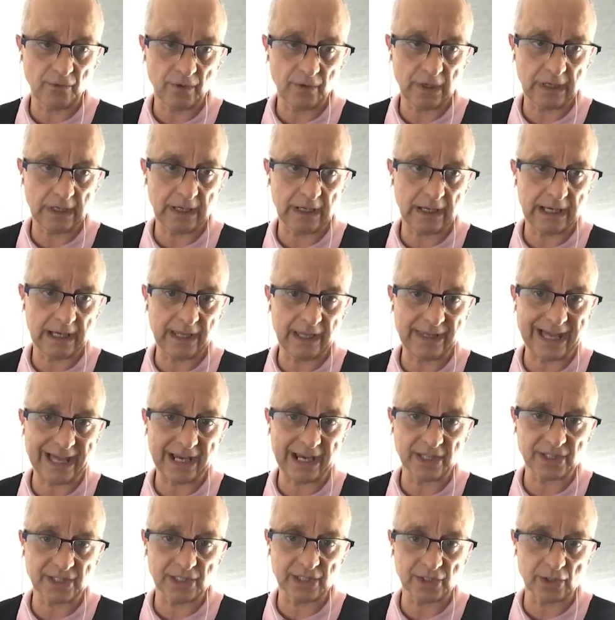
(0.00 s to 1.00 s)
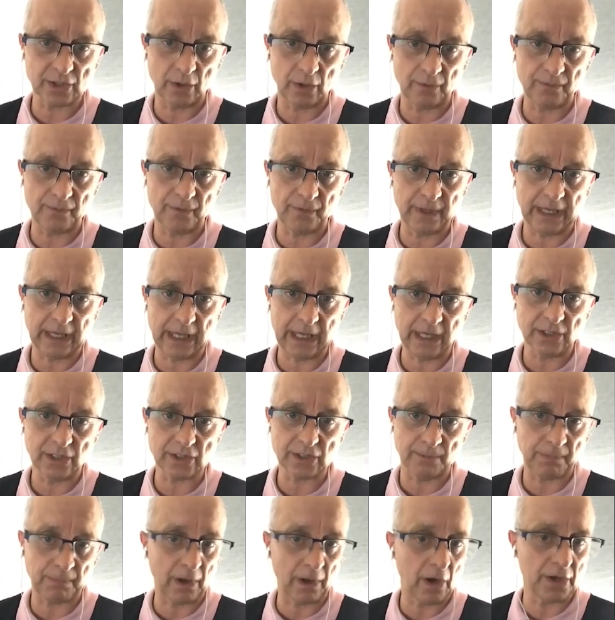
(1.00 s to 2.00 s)
analysis of the
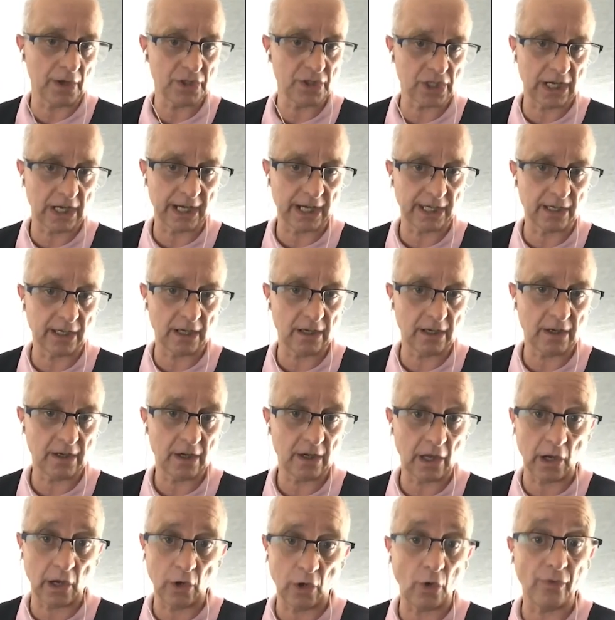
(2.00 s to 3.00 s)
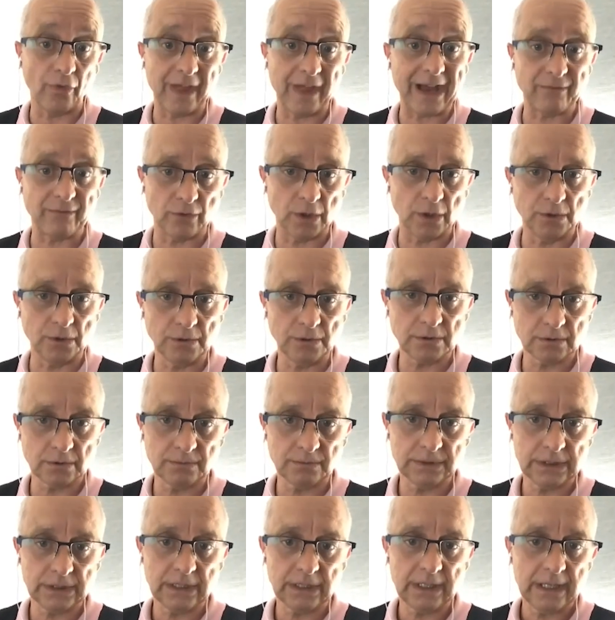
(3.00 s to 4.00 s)
supply chain along that route,
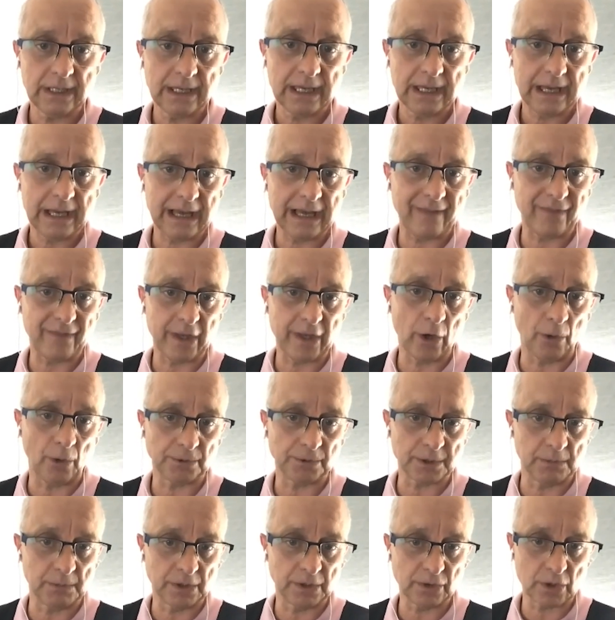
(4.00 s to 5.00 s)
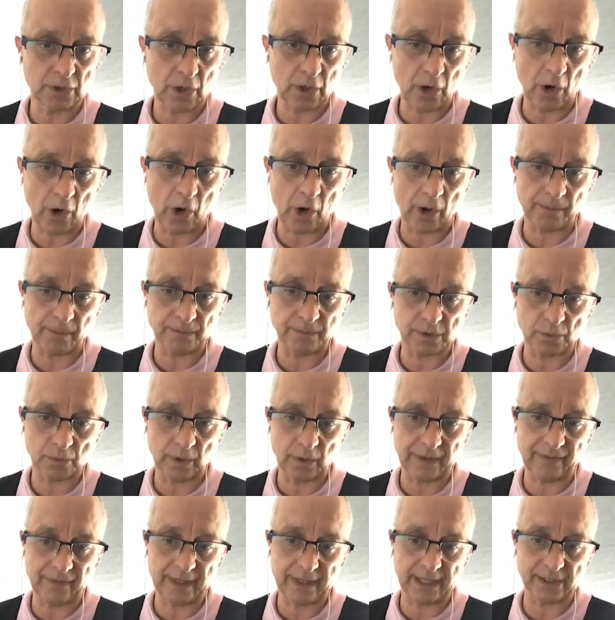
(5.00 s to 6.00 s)
and the optimum times
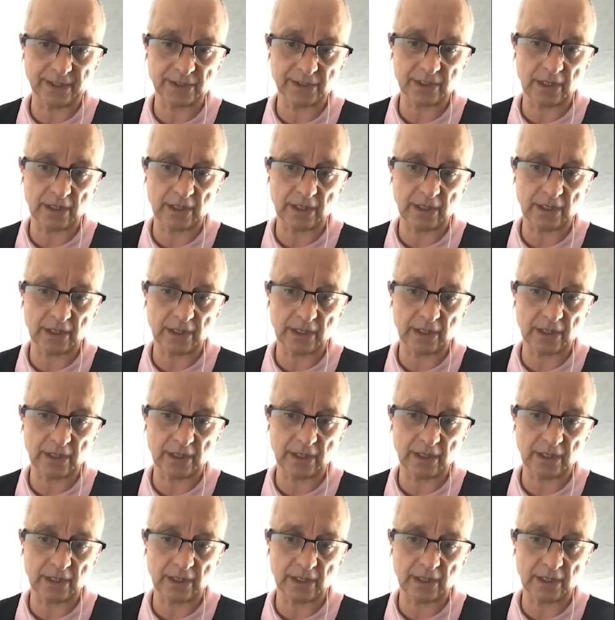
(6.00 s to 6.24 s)
when there's